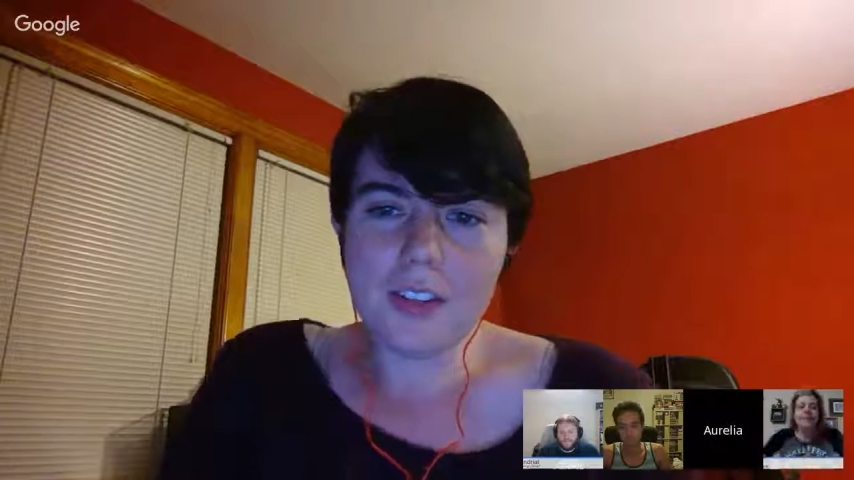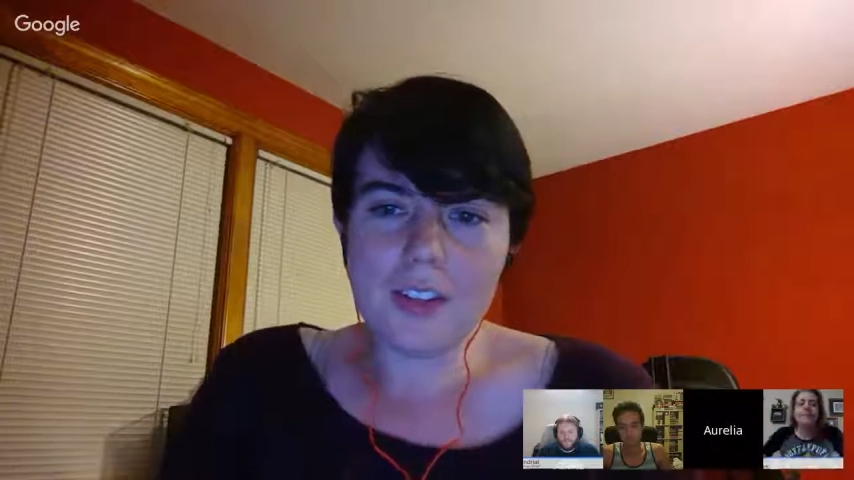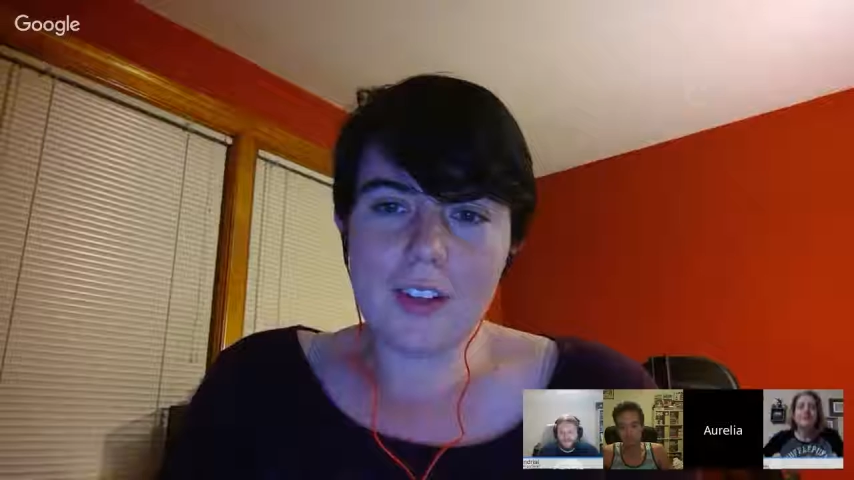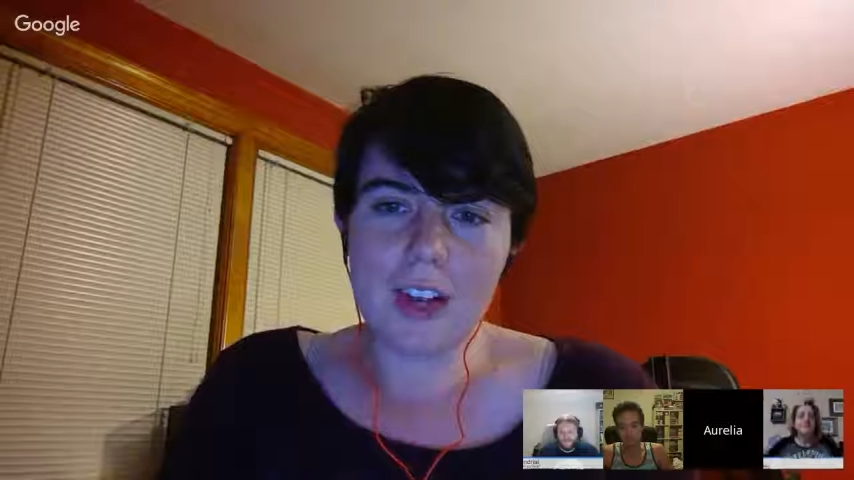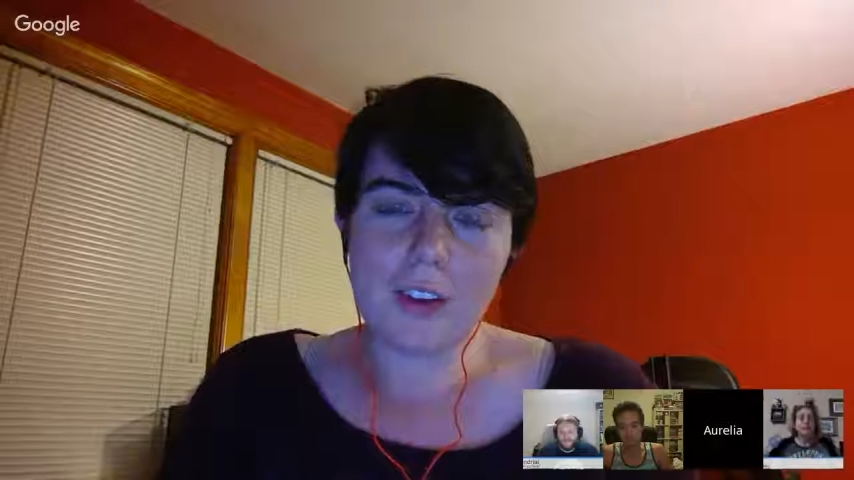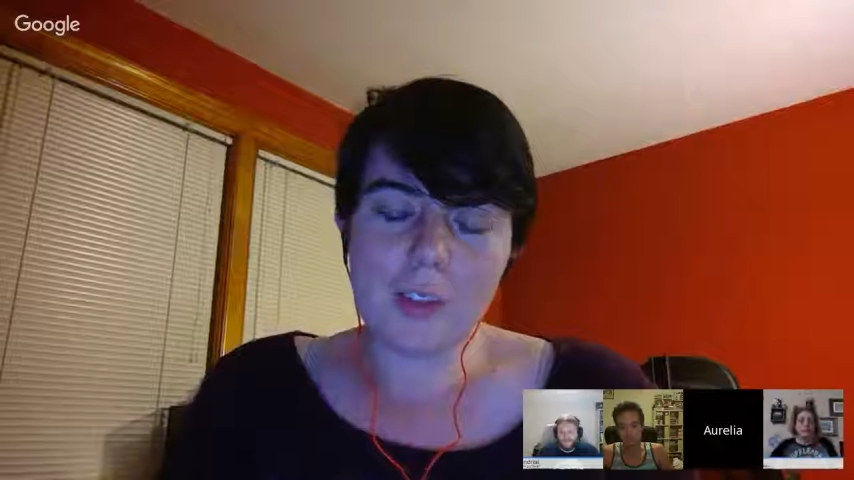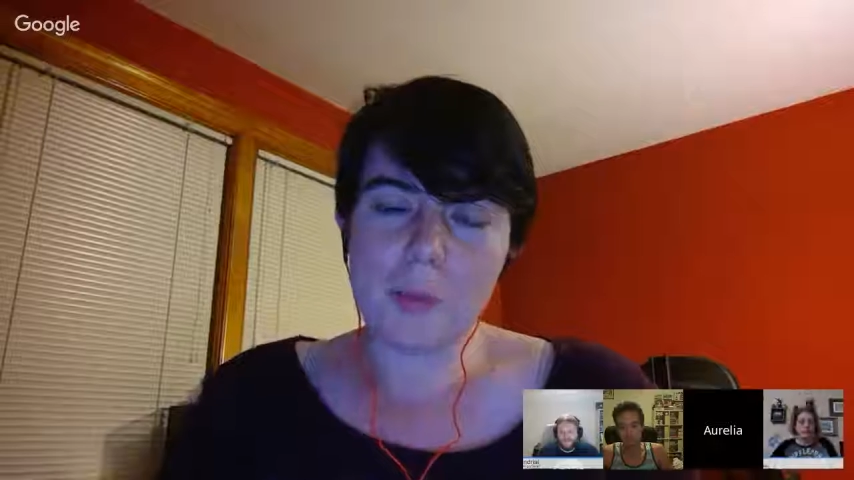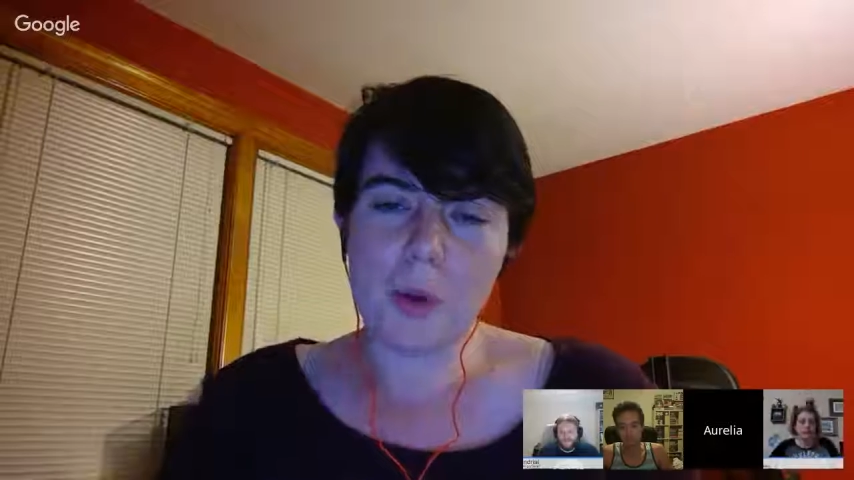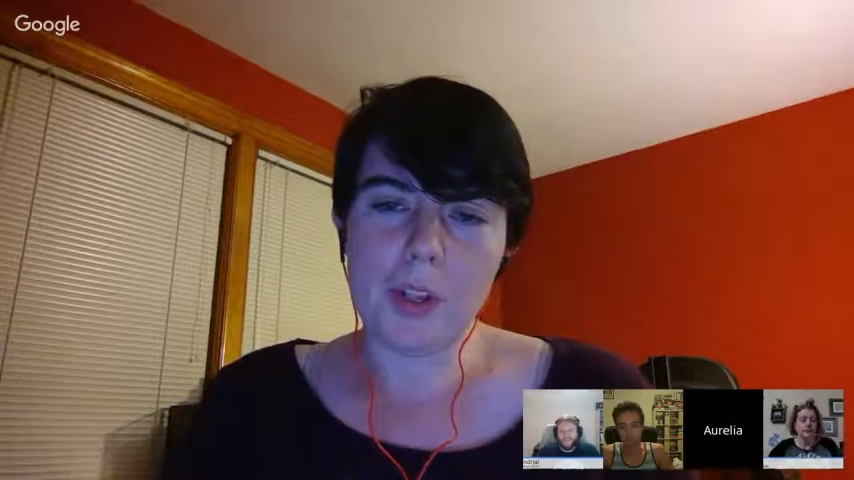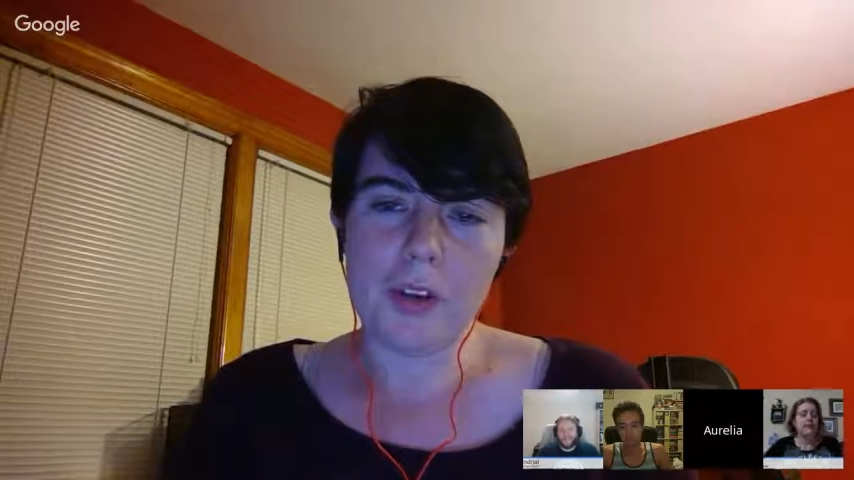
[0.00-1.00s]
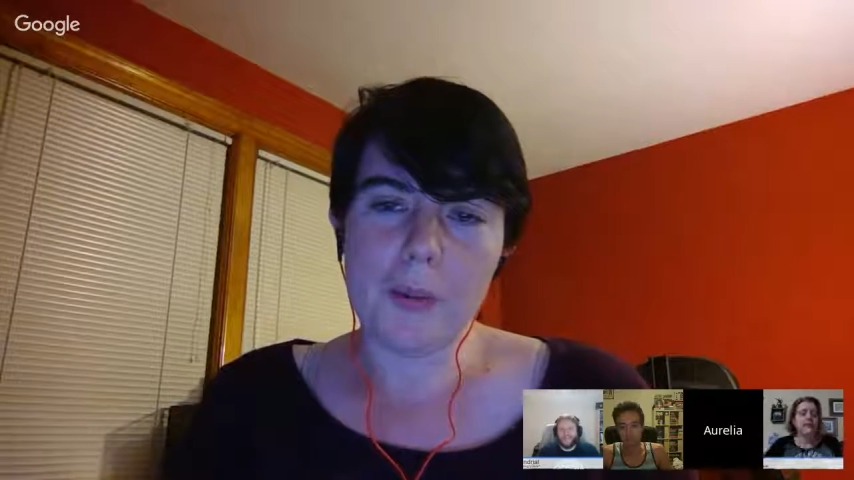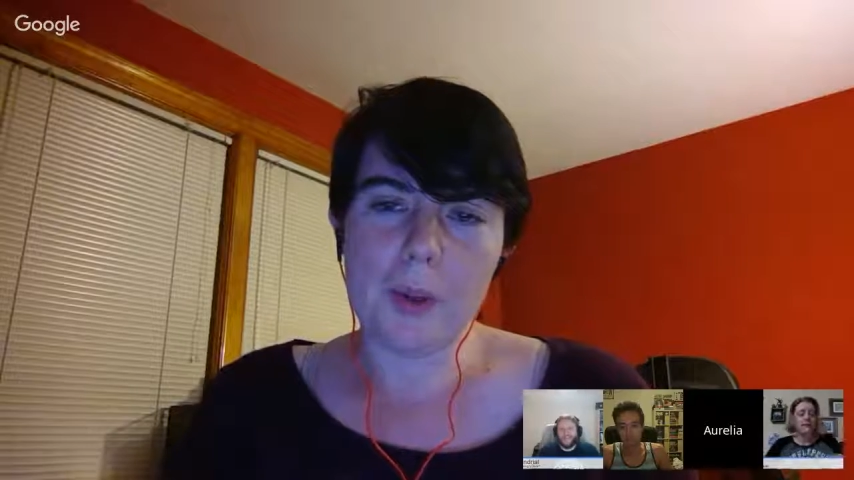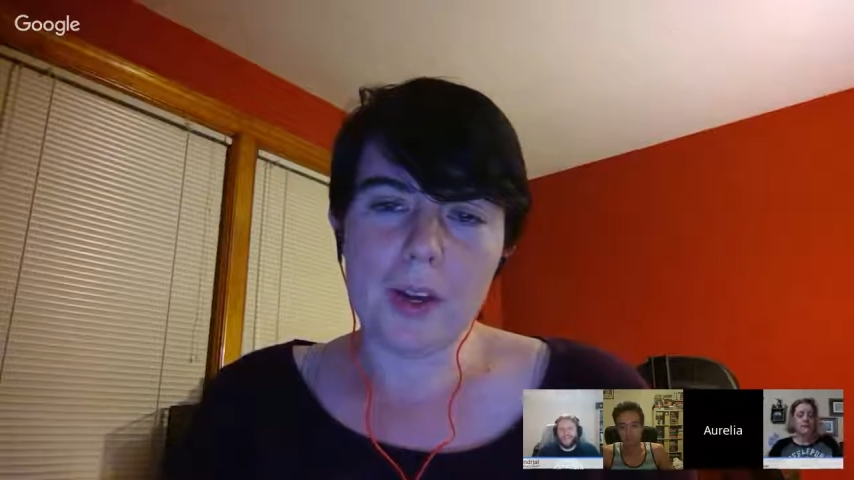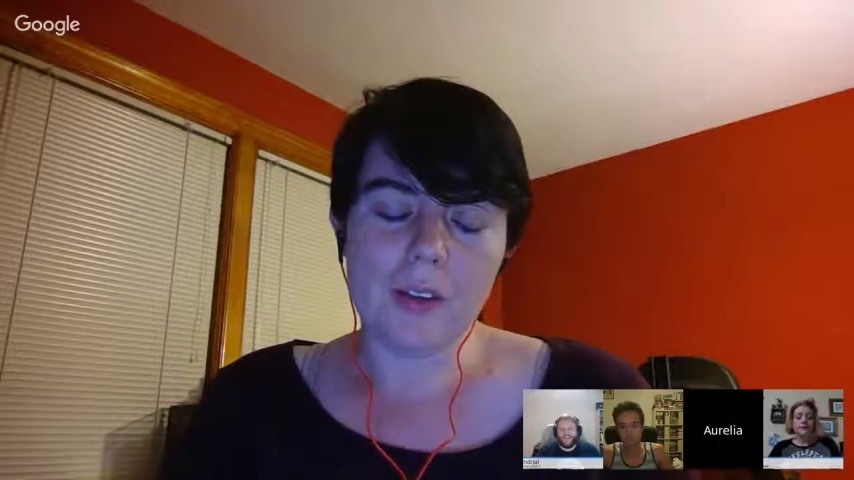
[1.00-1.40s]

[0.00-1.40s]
get all spoilery, but